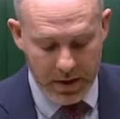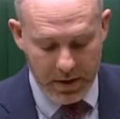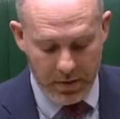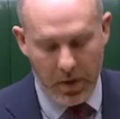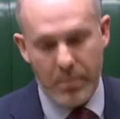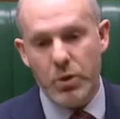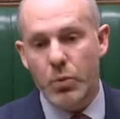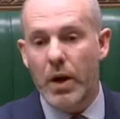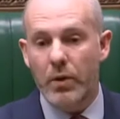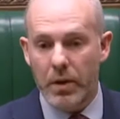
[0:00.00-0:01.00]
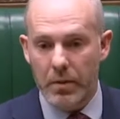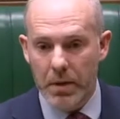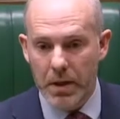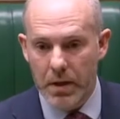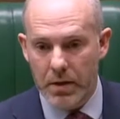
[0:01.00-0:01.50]
So I very much
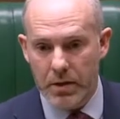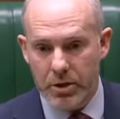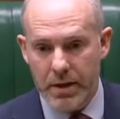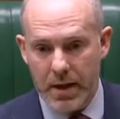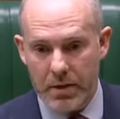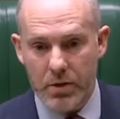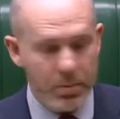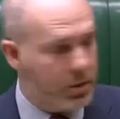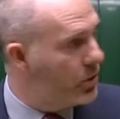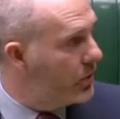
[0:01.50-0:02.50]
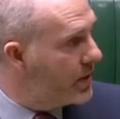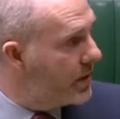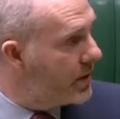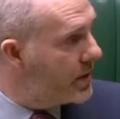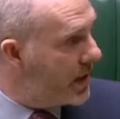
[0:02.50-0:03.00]
welcome that she's had an
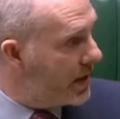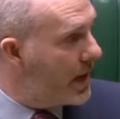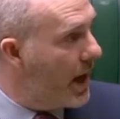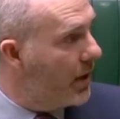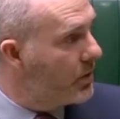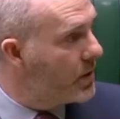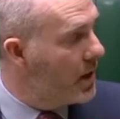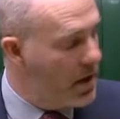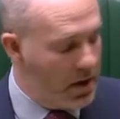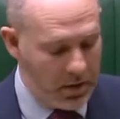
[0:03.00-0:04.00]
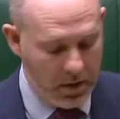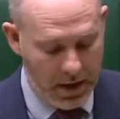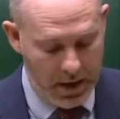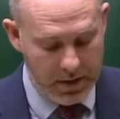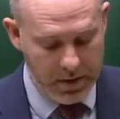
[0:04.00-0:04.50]
opportunity to set out the
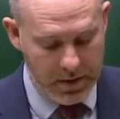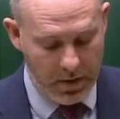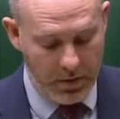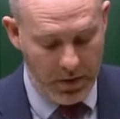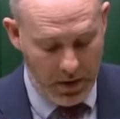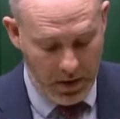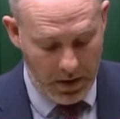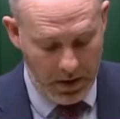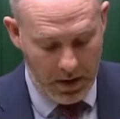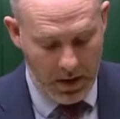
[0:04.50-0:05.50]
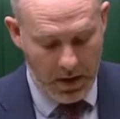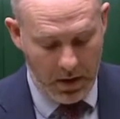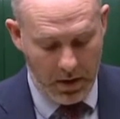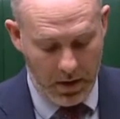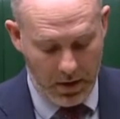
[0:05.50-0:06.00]
case of
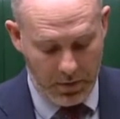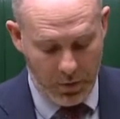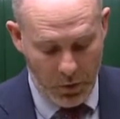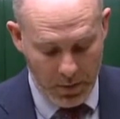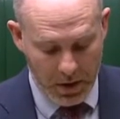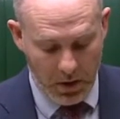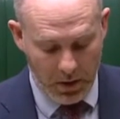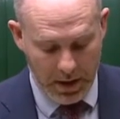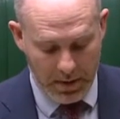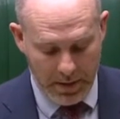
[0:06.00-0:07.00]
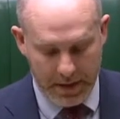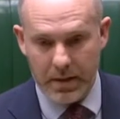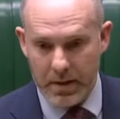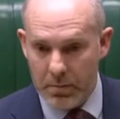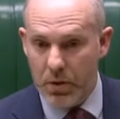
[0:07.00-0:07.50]
her former colleague,
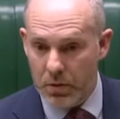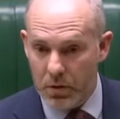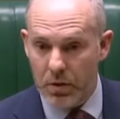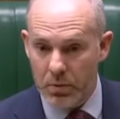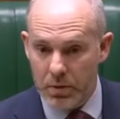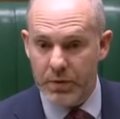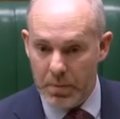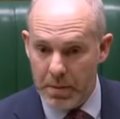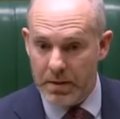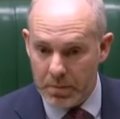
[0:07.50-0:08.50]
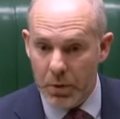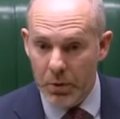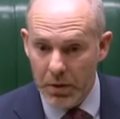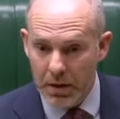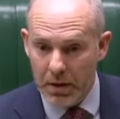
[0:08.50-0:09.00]
Madeleine Moon, who was formidable